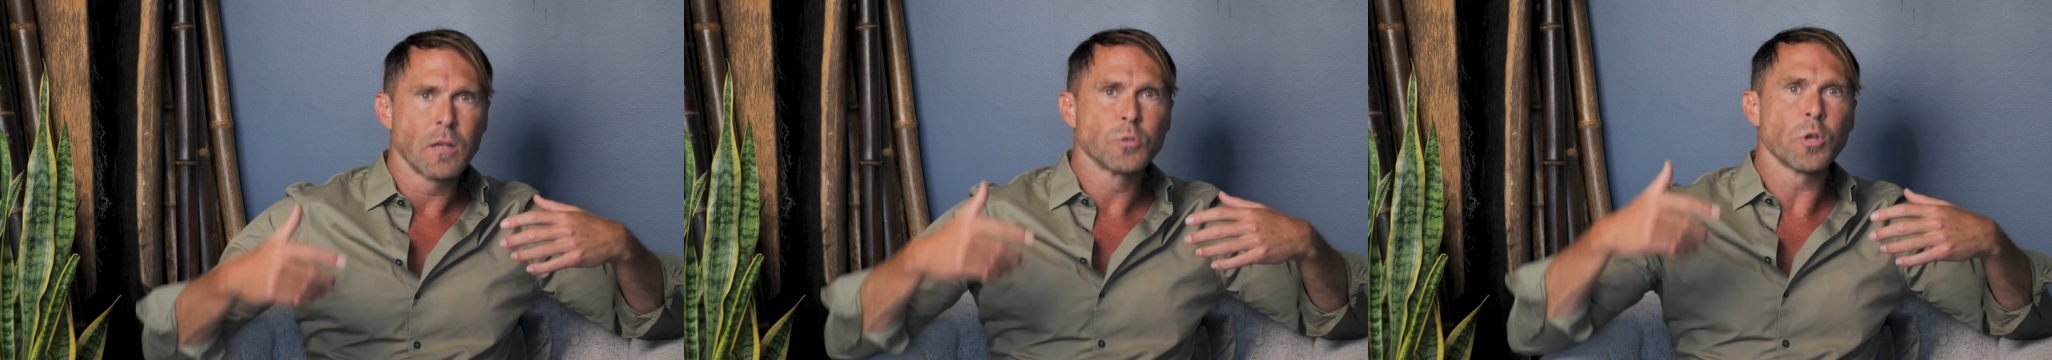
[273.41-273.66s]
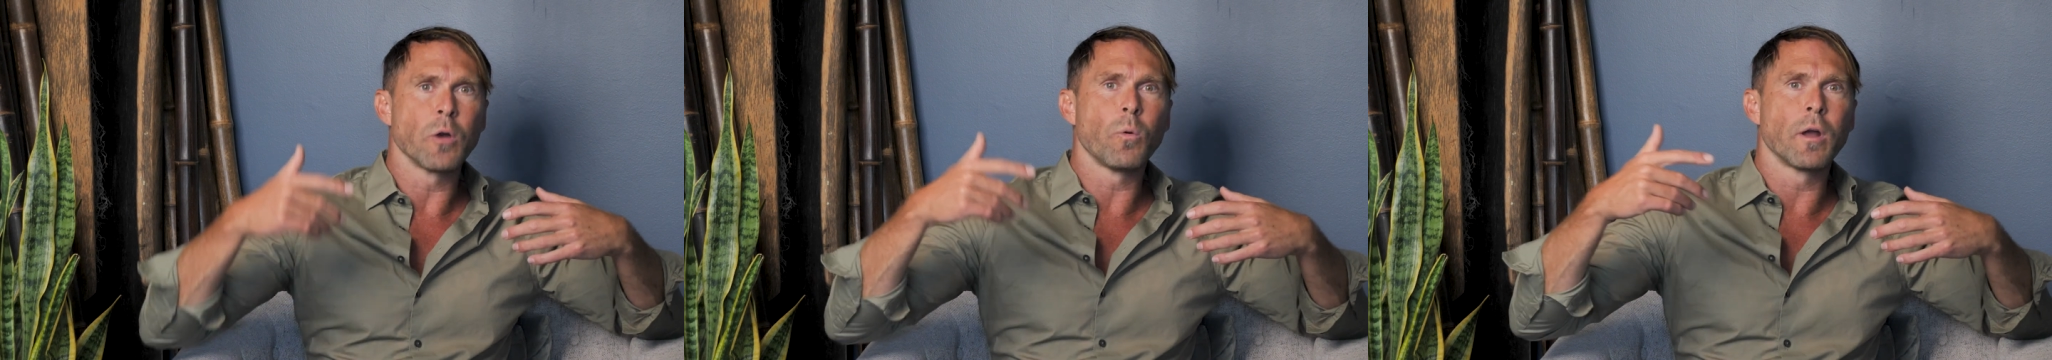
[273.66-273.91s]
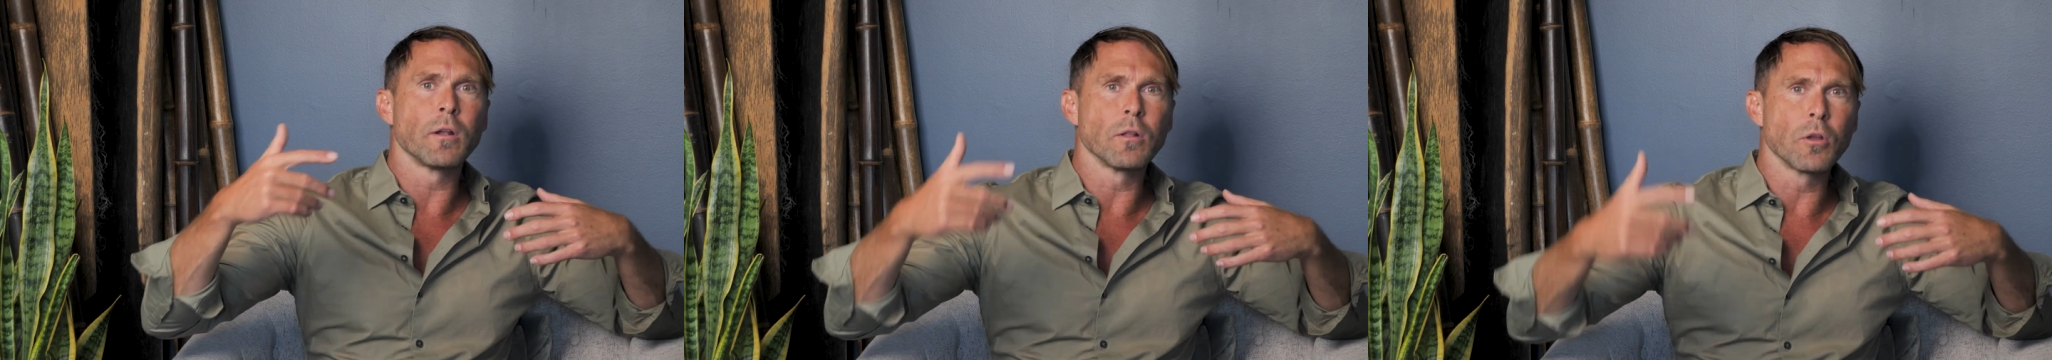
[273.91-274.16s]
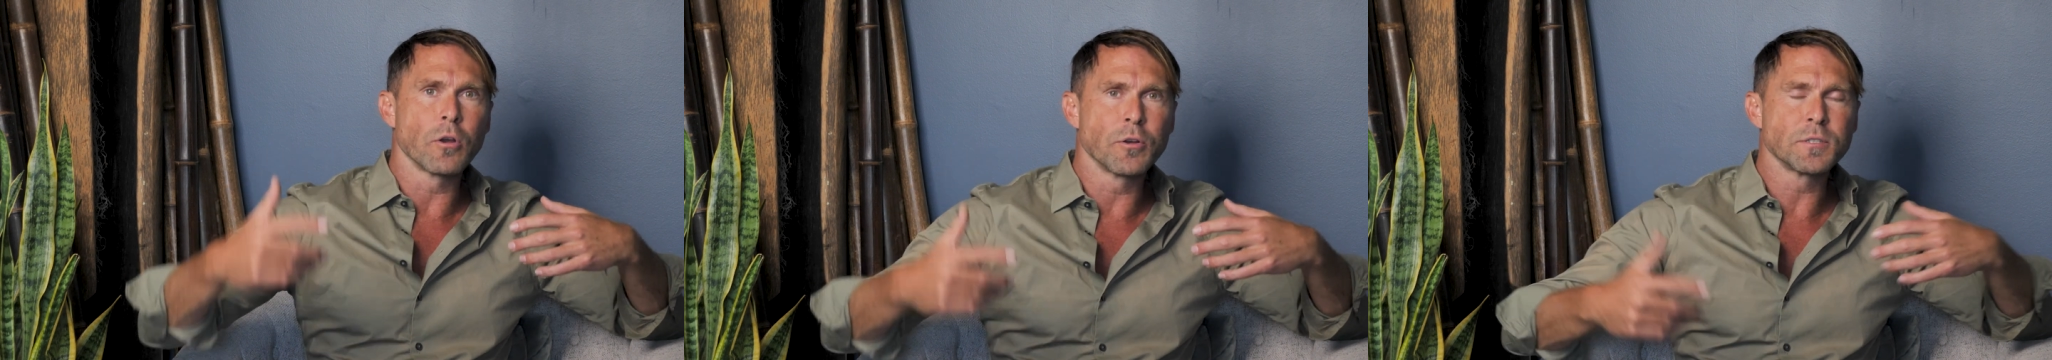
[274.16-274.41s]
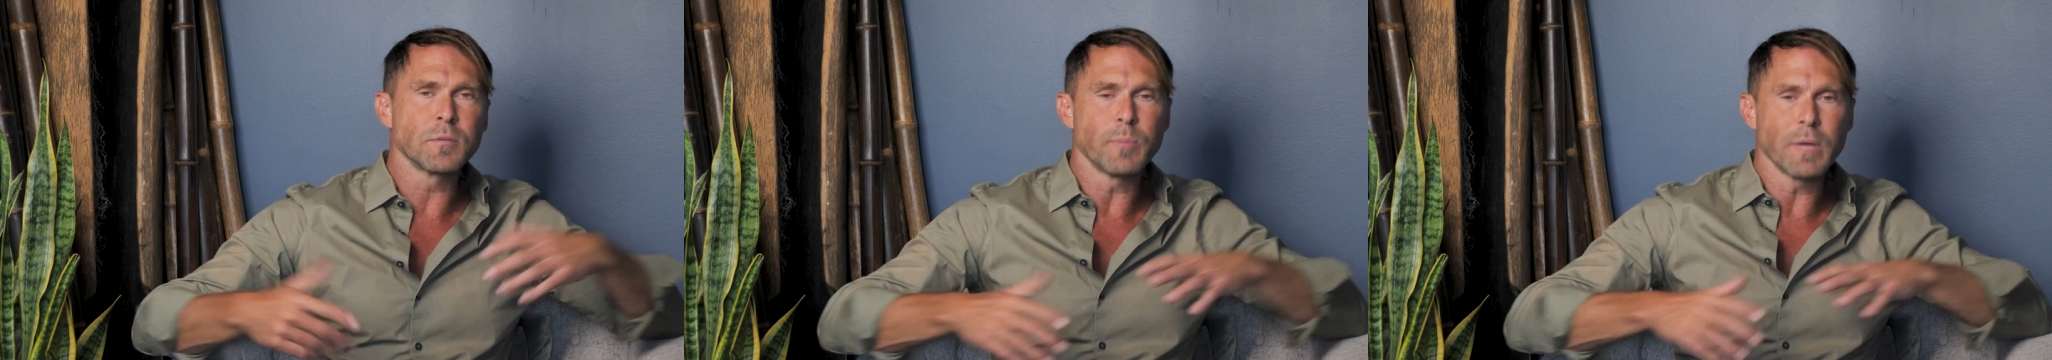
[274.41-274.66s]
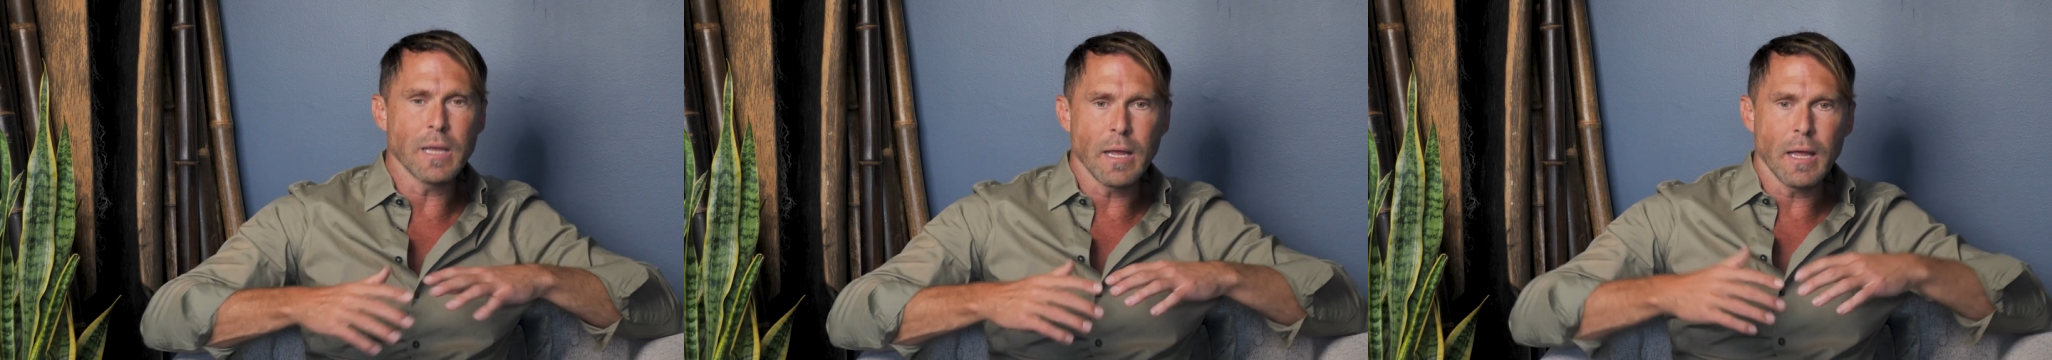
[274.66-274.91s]
So I want to learn to
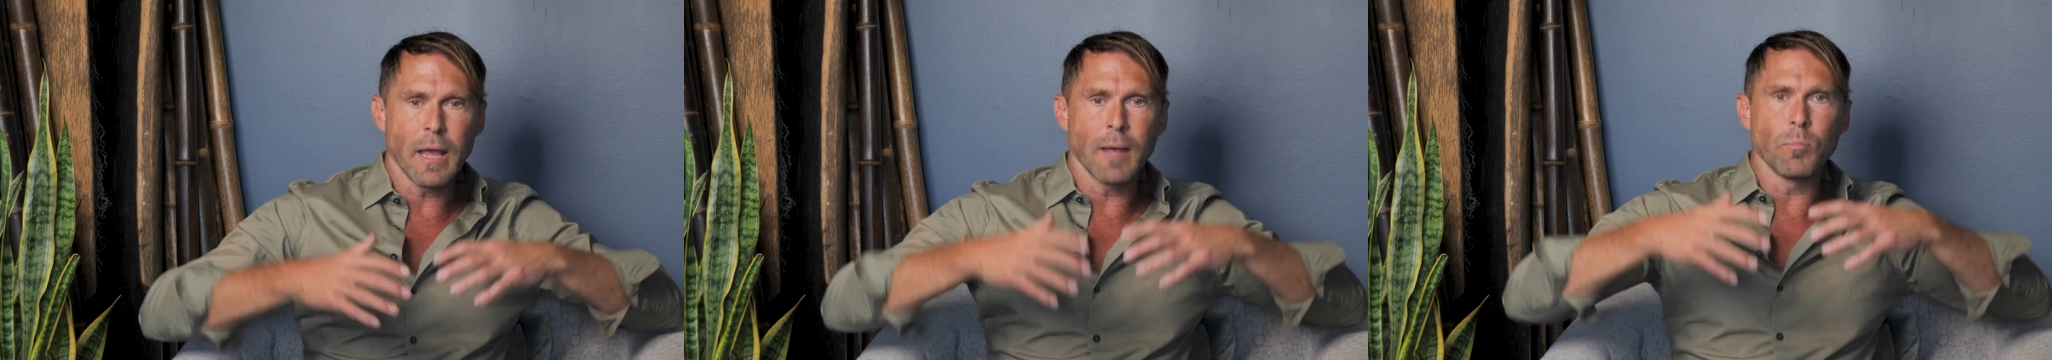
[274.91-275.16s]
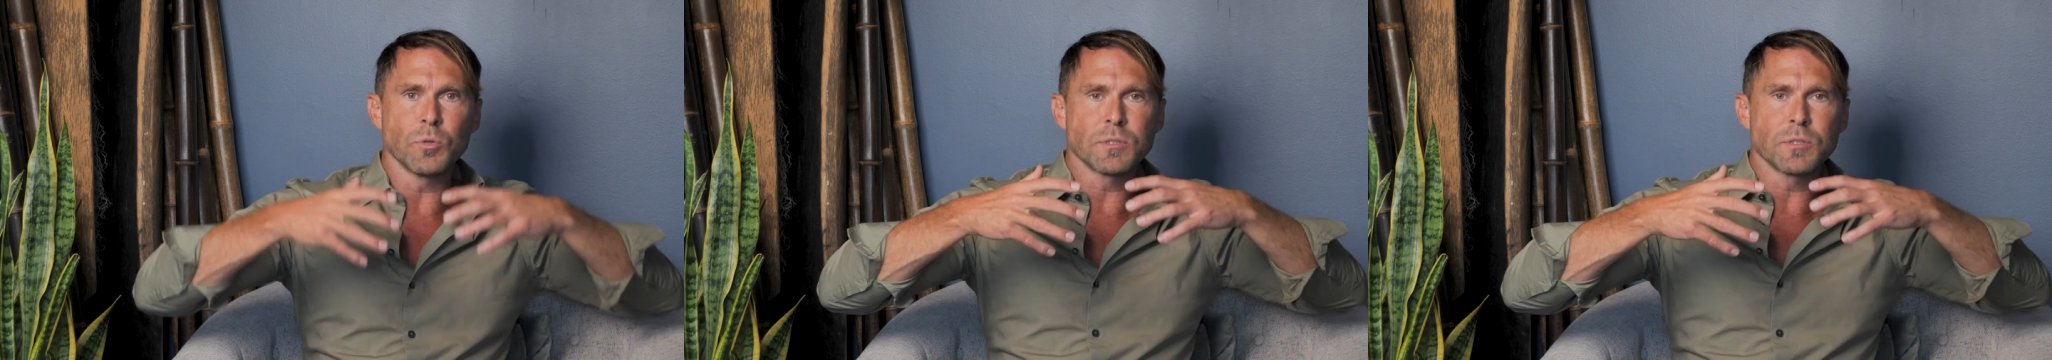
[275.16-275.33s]
be able